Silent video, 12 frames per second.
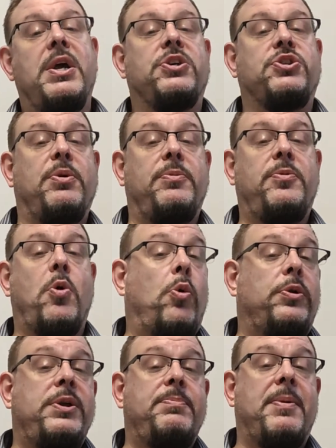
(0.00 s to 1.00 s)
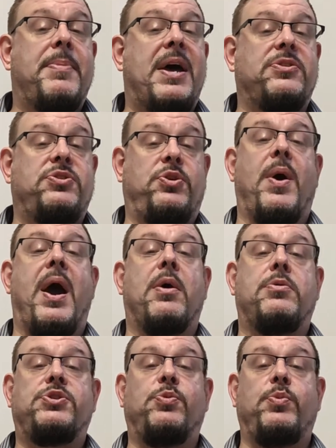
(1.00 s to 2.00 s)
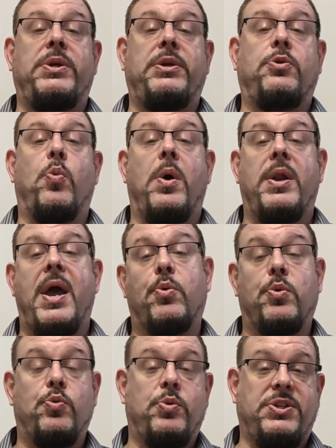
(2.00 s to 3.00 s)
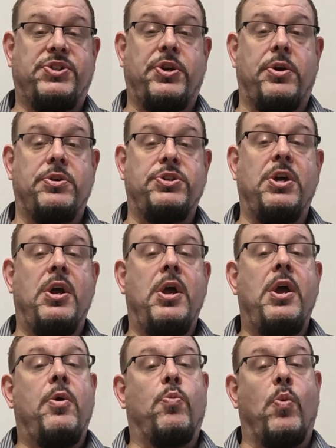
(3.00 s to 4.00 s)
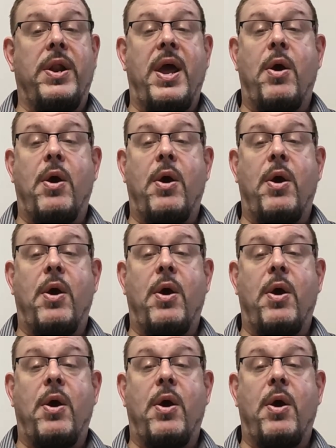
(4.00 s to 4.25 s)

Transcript: It should only be about 2 hours a week, 1 hour research, 1